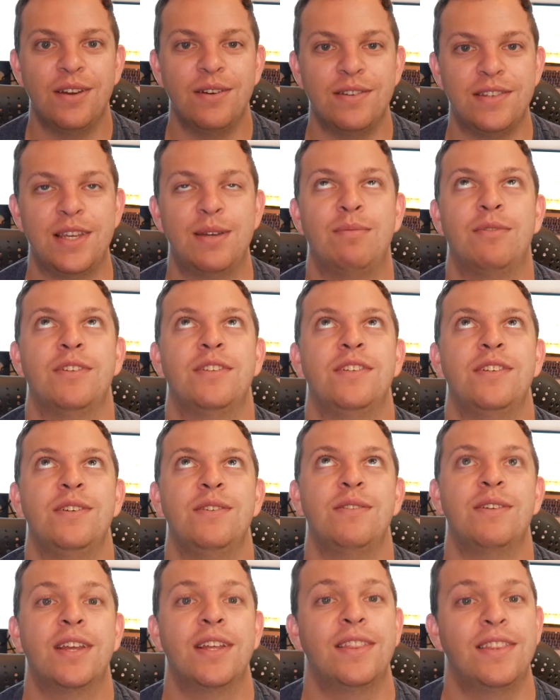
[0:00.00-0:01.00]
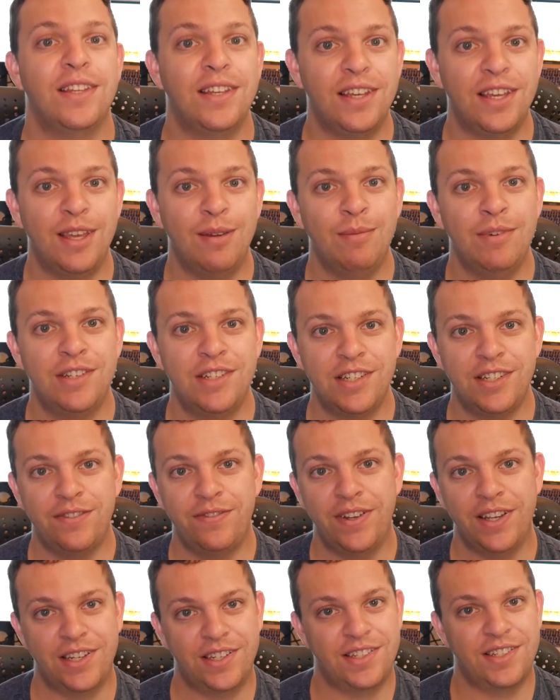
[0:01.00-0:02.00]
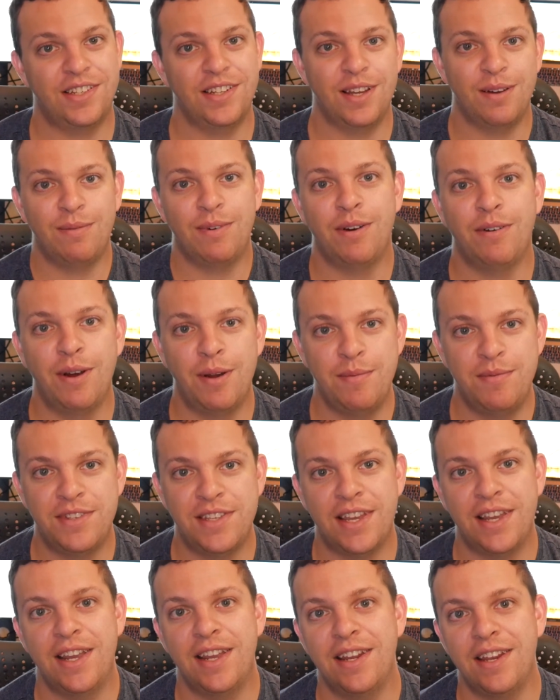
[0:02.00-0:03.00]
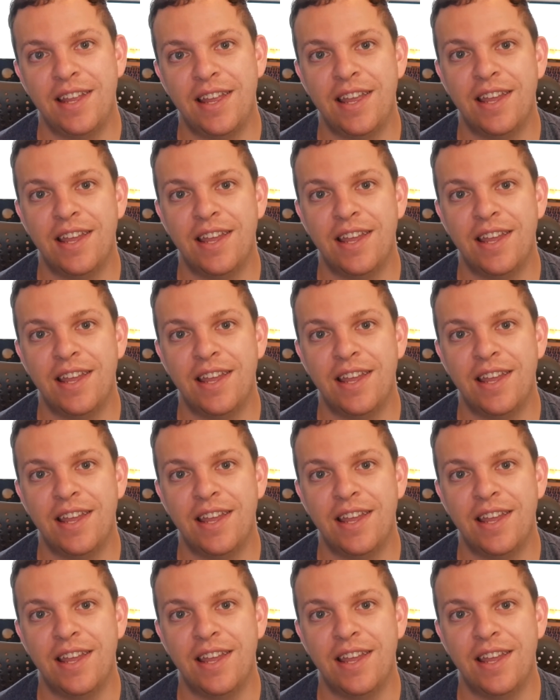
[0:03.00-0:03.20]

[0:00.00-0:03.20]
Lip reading: Was able to get the images fixed on my website,